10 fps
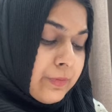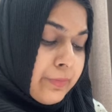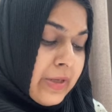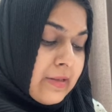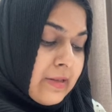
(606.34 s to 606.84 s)

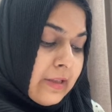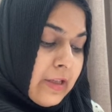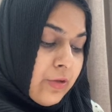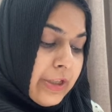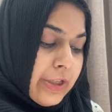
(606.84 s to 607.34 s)
basically
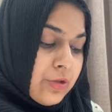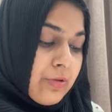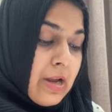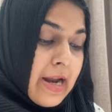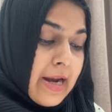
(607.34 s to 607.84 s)
you need
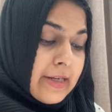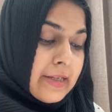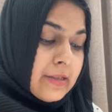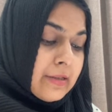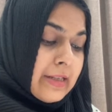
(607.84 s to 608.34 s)
to
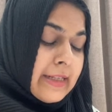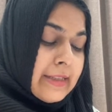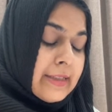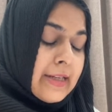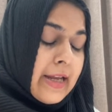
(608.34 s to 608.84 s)
add
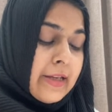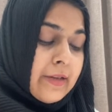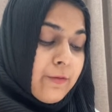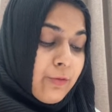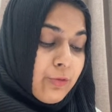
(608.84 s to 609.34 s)

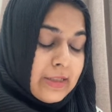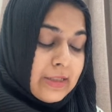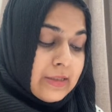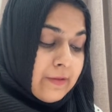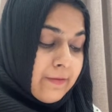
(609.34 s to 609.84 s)

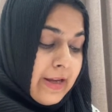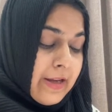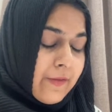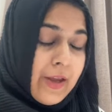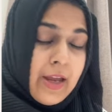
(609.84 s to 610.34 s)

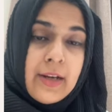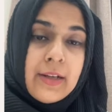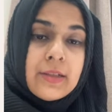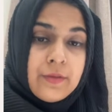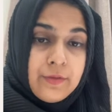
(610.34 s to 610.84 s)
99,465
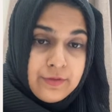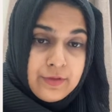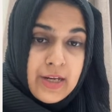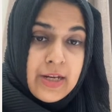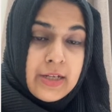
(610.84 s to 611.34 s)
and
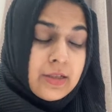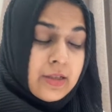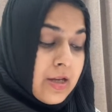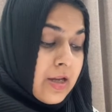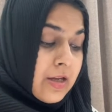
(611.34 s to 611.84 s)

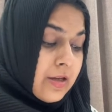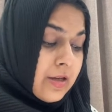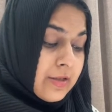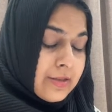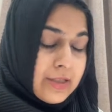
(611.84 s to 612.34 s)

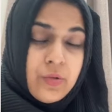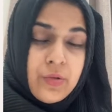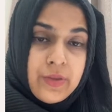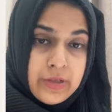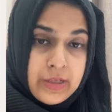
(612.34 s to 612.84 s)

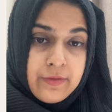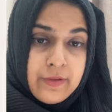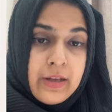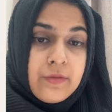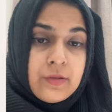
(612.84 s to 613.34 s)

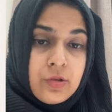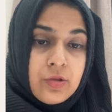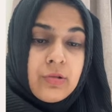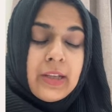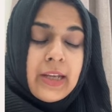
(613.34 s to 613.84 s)
58,035. So
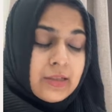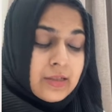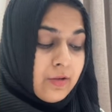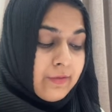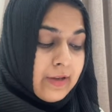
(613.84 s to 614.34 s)
you'll get
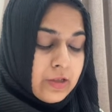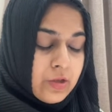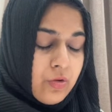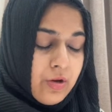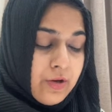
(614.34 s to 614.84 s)
a
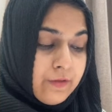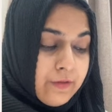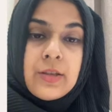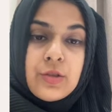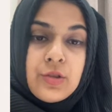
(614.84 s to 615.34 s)
value of